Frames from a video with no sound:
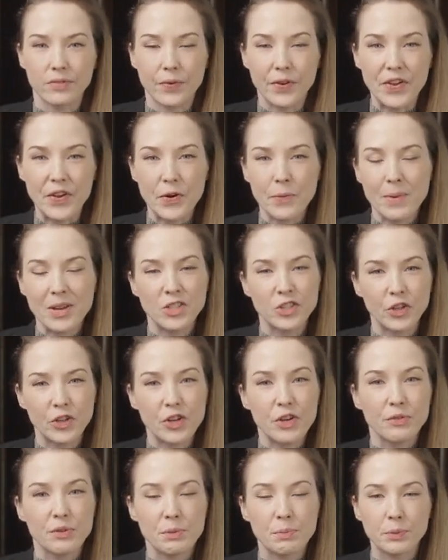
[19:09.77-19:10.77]
video, make sure
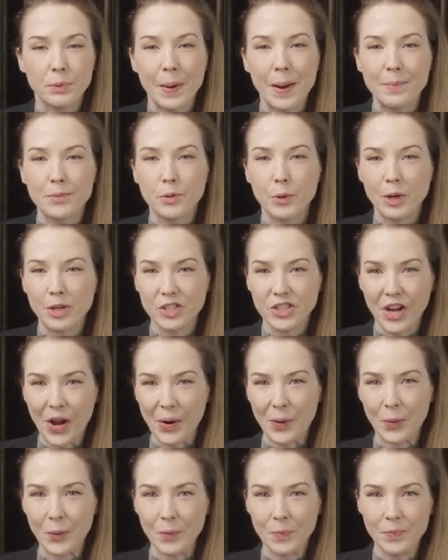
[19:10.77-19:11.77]
you subscribe to our
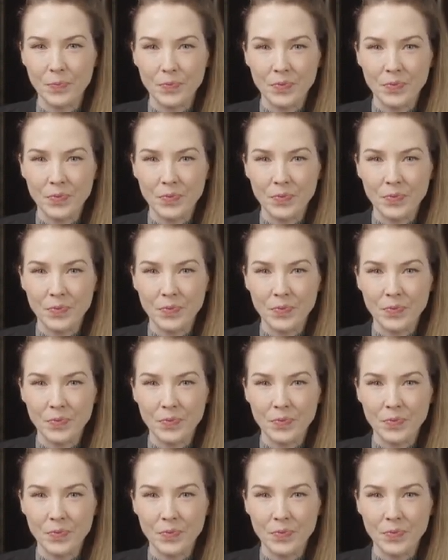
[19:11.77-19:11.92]
channel.